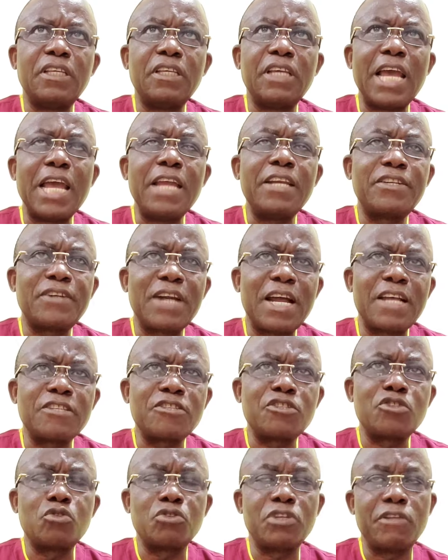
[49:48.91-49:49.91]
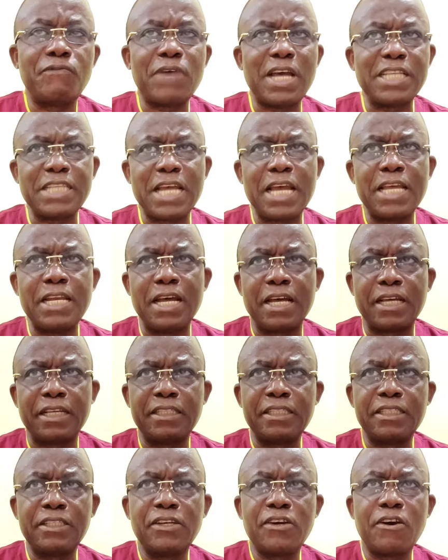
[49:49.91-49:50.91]
entrance to the vagina.
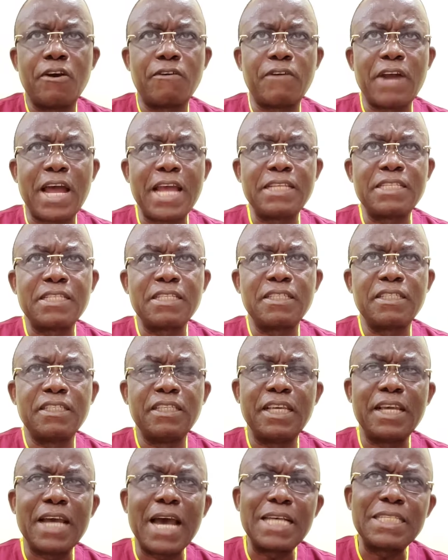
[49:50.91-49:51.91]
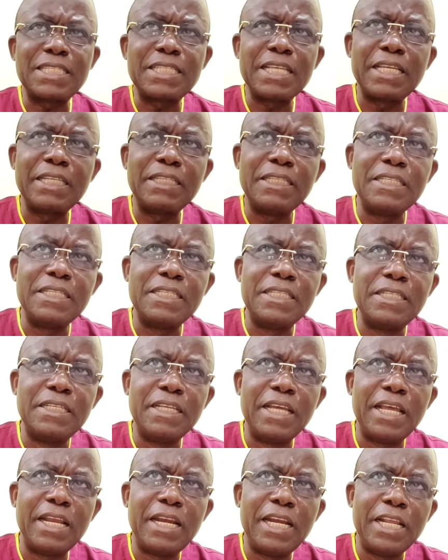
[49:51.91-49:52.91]
All right, it has a
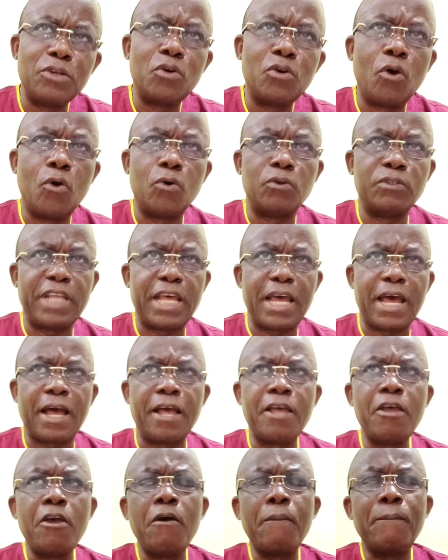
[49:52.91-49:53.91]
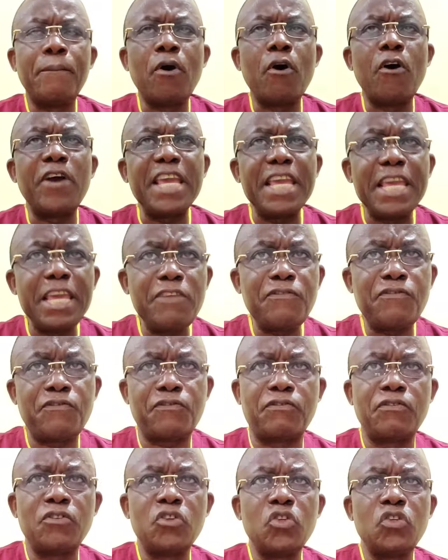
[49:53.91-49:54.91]
little hole there. But
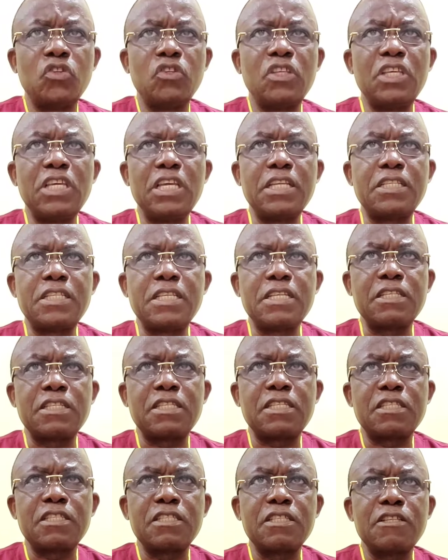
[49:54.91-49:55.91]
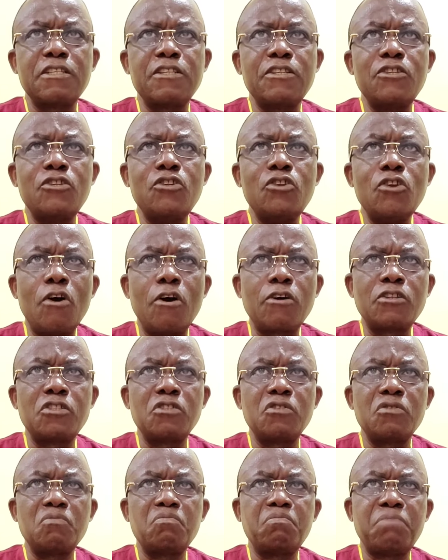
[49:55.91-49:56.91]
if it is not
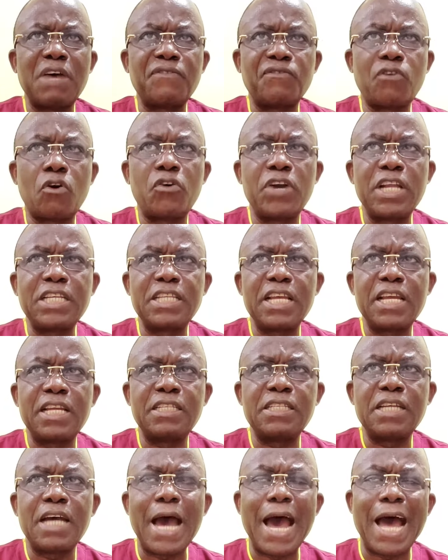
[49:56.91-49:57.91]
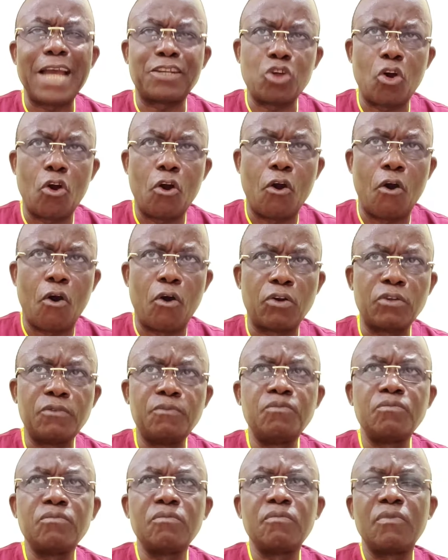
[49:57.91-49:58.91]
perforated at all,
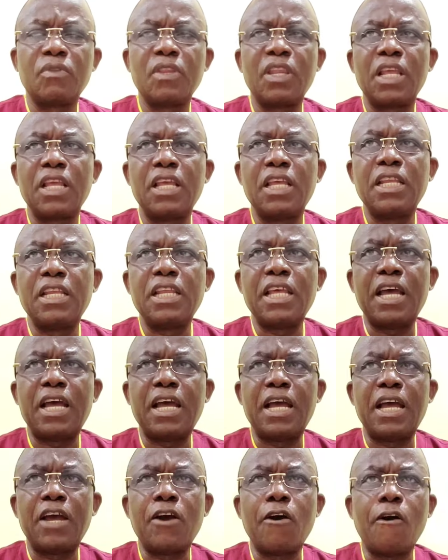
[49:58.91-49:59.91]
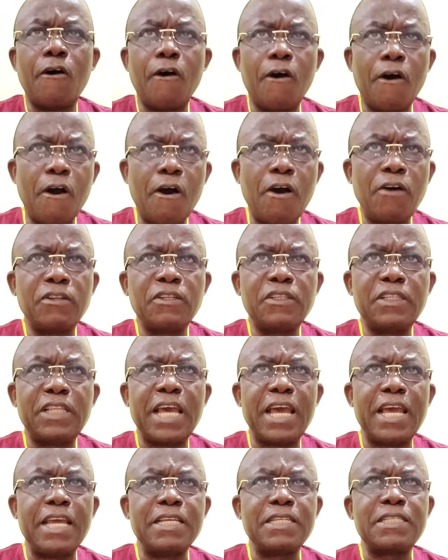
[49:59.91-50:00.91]
or
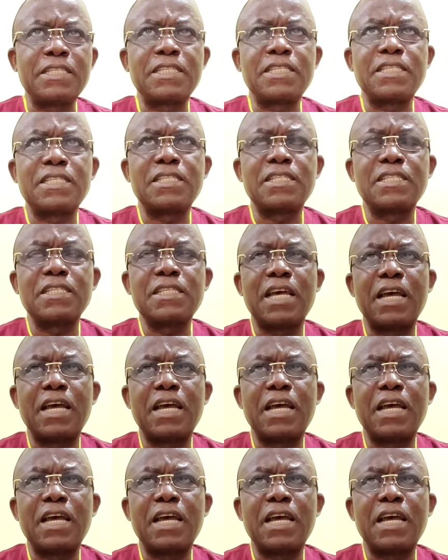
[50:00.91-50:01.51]
there is